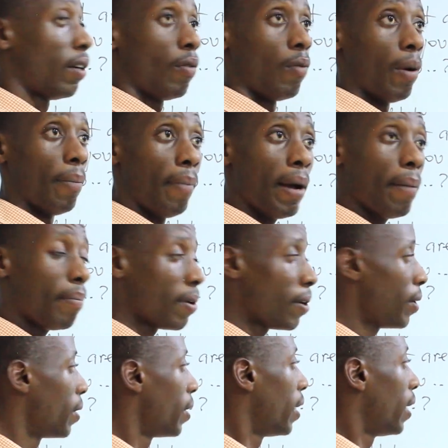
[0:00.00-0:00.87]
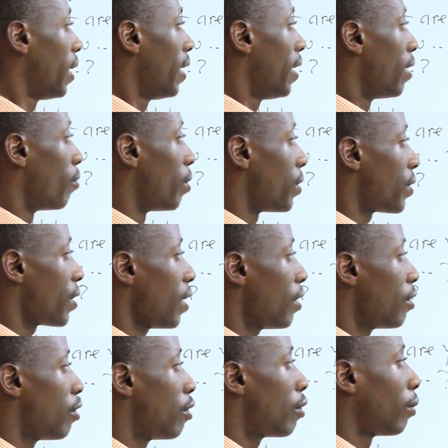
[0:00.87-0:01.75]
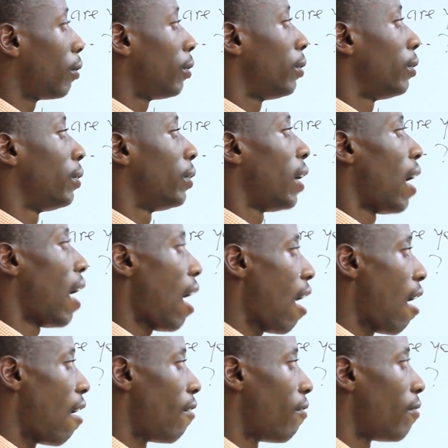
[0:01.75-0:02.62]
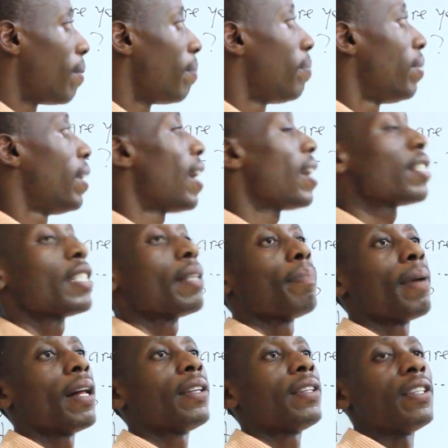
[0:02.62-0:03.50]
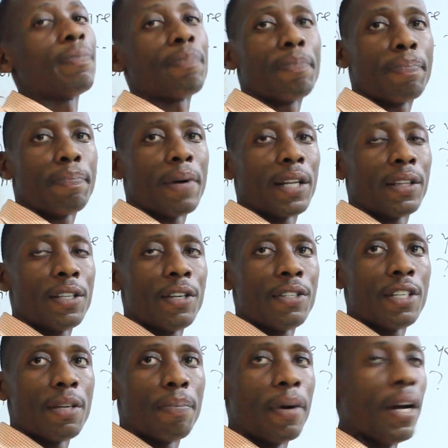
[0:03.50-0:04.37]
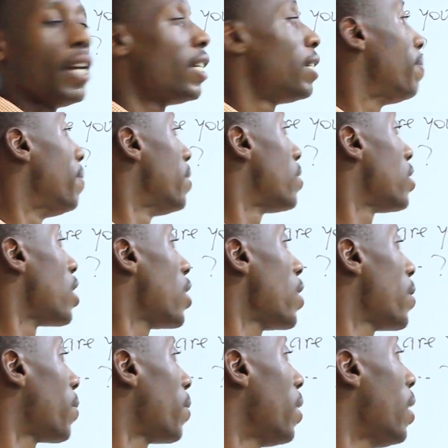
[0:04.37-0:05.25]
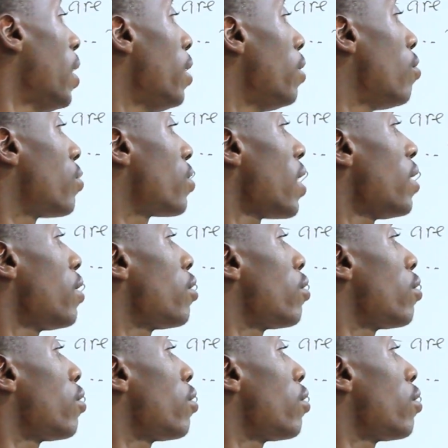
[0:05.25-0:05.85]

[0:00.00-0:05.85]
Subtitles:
Remember, we say should have plus the participle. It means here you say